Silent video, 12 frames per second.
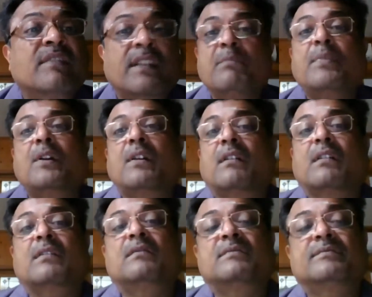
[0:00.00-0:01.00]
Very important.
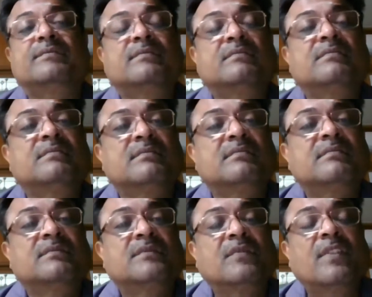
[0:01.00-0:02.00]

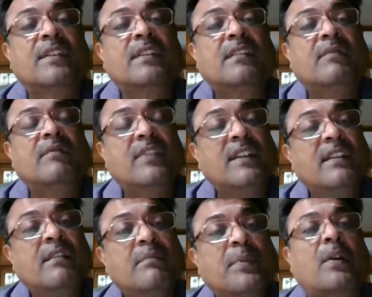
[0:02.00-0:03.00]
Very,
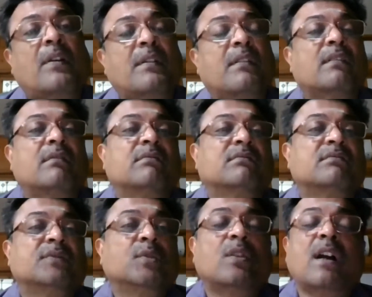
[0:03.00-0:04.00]
very important.
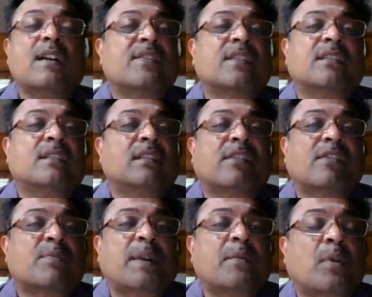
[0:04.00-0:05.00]
You can't say that
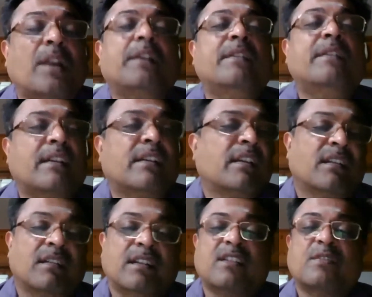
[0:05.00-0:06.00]
it's paid voluntarily.
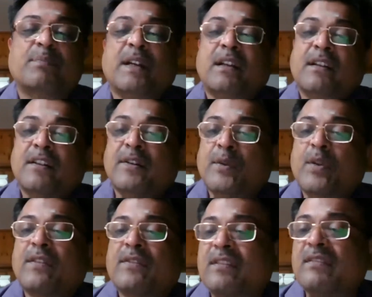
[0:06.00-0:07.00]
It is paid under
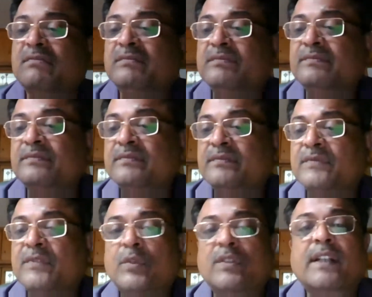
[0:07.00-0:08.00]
duress.
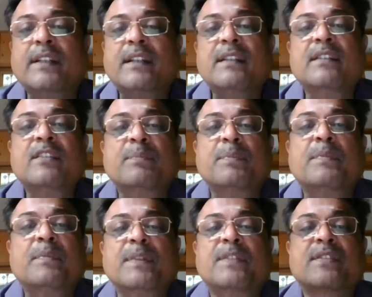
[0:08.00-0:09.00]
You threaten this
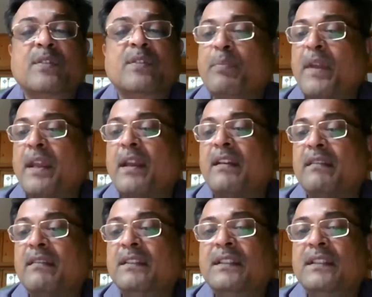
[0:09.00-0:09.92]
person to pay.